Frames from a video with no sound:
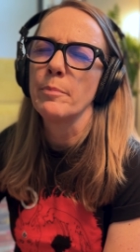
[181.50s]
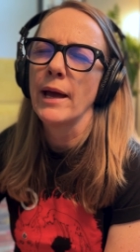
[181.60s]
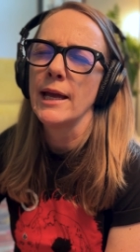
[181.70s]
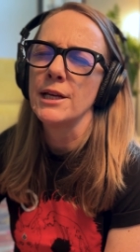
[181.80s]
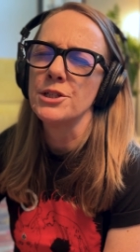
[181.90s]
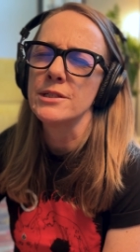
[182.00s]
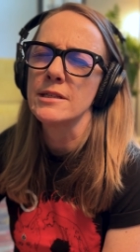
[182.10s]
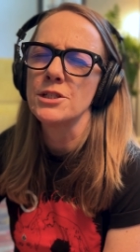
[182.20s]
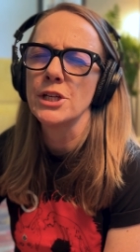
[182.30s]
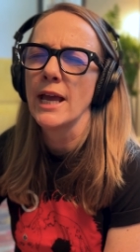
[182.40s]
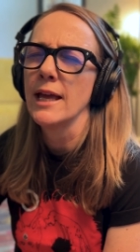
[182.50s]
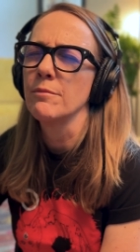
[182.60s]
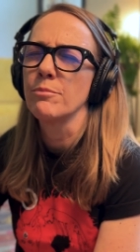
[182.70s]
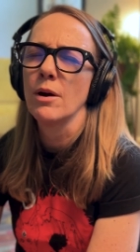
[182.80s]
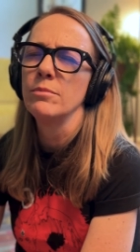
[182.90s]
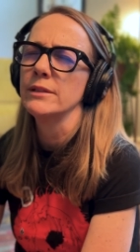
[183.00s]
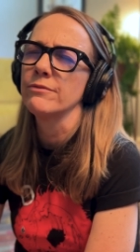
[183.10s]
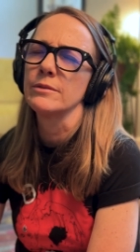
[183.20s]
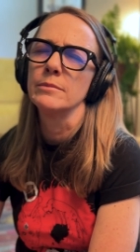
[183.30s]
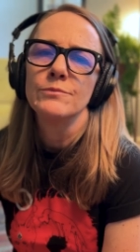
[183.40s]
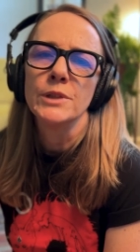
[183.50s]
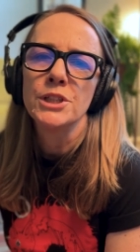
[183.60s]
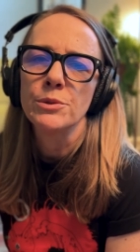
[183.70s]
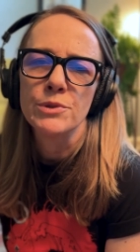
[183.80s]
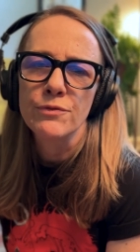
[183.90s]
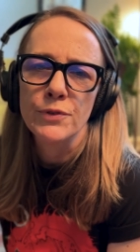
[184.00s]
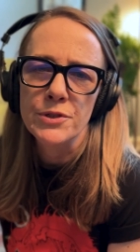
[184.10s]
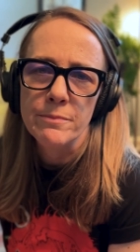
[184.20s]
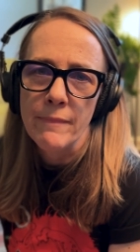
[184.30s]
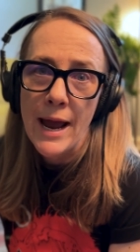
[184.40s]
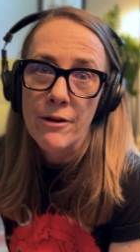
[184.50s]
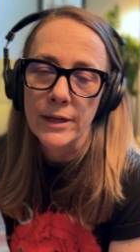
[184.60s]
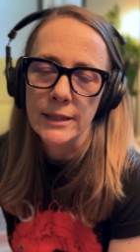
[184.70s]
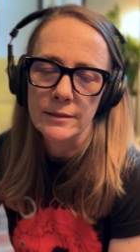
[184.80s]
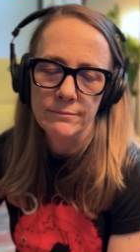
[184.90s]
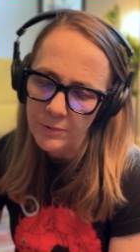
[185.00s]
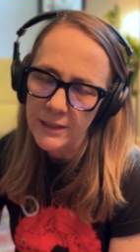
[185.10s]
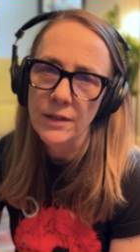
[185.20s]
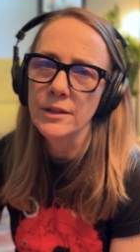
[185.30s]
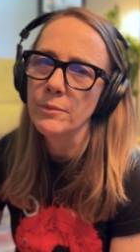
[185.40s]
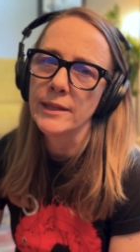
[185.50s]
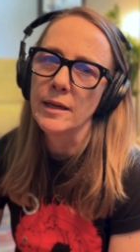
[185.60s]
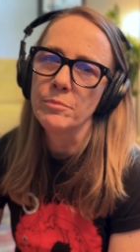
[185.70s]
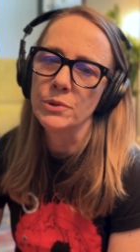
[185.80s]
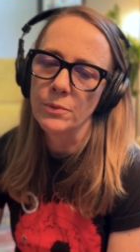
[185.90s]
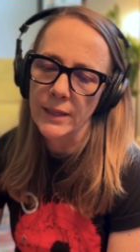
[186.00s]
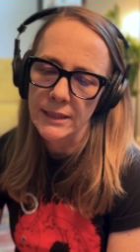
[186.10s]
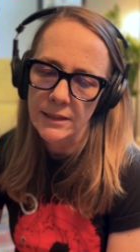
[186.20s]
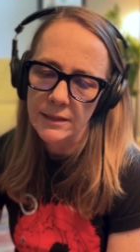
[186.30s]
pages that she had probably from when she was first married. We don't know where that book went.